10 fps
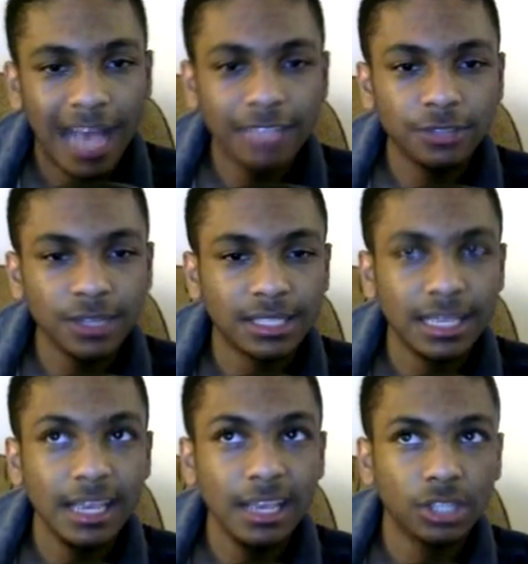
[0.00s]
as you can
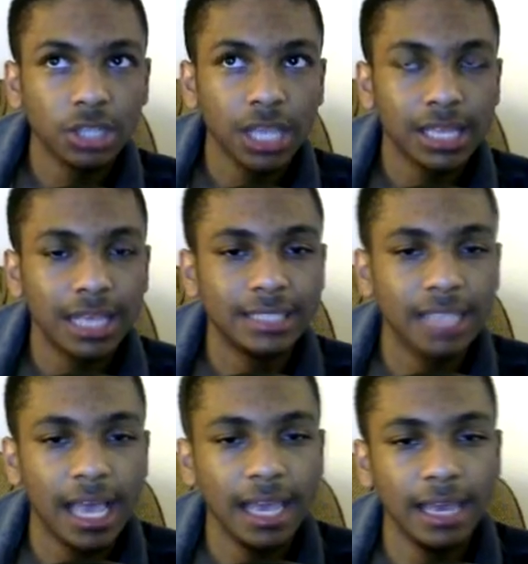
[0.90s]
see, just like they
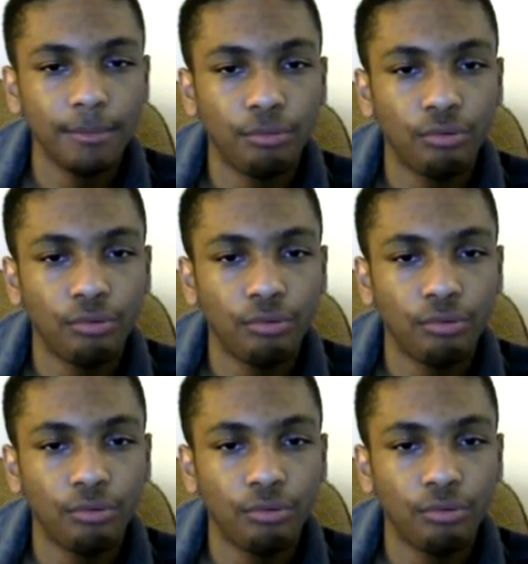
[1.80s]
say in